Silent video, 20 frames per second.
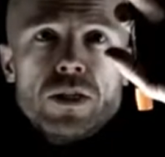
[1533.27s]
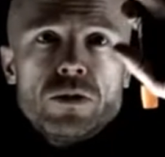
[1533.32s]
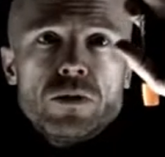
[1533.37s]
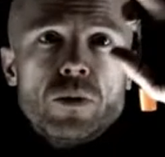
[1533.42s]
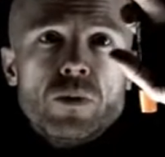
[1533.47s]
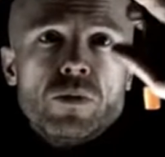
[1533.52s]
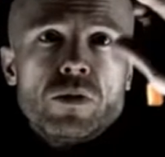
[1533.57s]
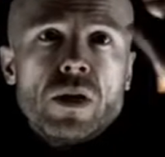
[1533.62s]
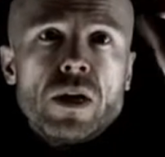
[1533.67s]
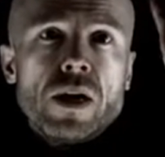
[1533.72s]
to
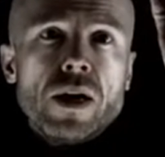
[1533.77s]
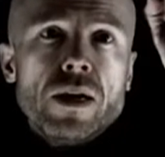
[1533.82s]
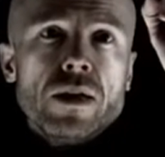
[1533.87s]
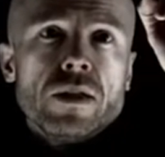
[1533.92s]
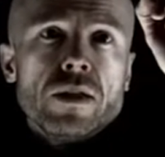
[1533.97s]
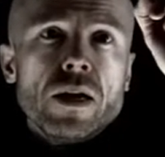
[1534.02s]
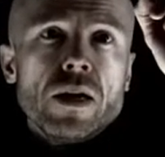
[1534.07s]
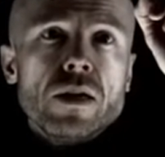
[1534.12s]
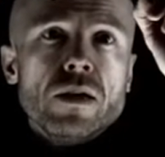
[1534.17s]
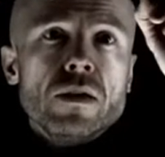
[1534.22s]
imply
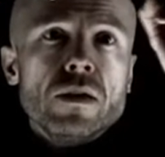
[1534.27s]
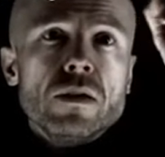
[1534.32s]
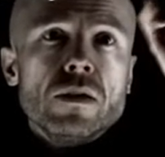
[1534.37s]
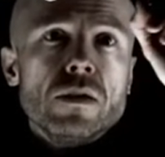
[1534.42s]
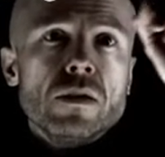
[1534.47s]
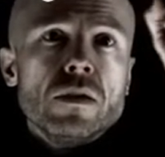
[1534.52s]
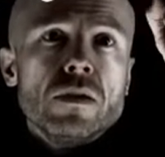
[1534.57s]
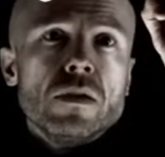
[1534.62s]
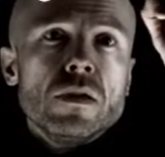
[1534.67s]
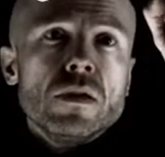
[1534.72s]
that
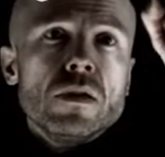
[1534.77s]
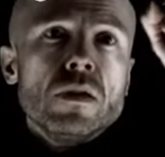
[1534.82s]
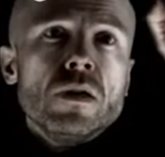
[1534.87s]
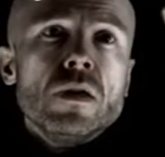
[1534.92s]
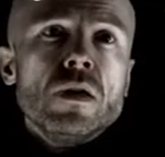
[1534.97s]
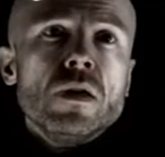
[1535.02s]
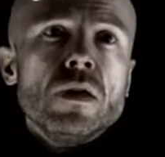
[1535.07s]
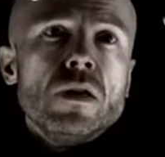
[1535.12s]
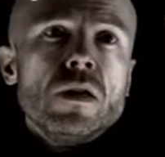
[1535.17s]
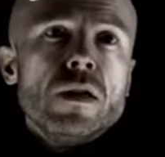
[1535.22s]

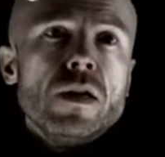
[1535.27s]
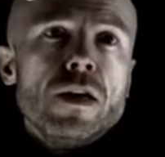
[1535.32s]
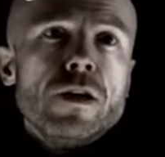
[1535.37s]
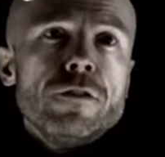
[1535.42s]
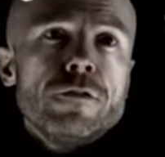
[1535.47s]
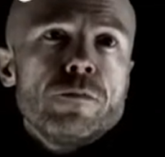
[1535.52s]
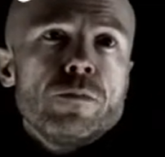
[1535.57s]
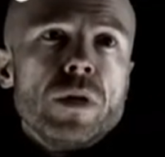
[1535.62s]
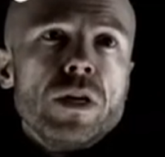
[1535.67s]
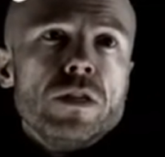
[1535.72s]

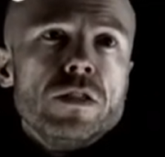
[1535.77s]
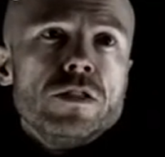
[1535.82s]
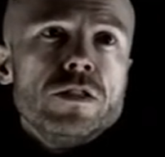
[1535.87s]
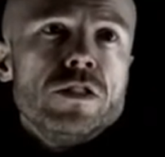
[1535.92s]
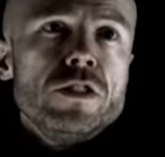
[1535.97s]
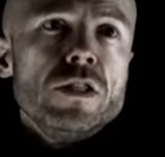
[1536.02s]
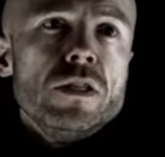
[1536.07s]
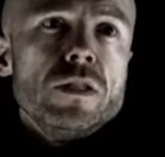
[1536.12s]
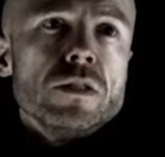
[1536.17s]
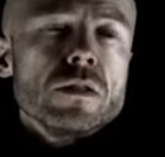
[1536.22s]
f minus
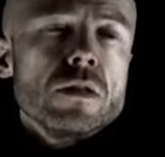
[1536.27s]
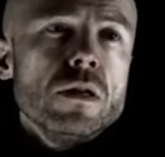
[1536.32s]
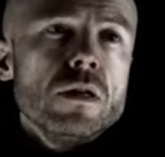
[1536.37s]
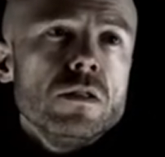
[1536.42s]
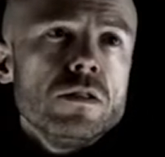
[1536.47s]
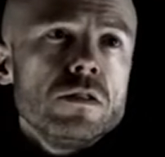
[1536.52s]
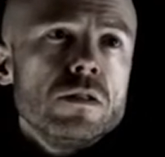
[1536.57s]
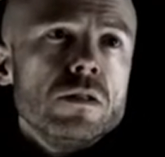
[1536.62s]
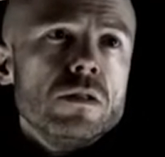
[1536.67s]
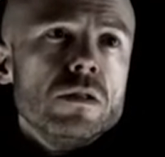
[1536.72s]
g is
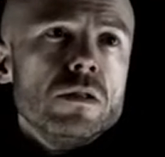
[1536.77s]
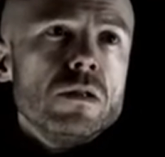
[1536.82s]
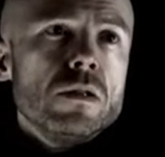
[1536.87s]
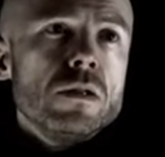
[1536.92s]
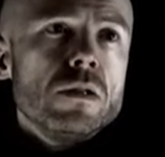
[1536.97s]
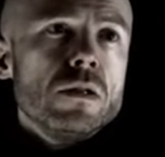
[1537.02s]
constant,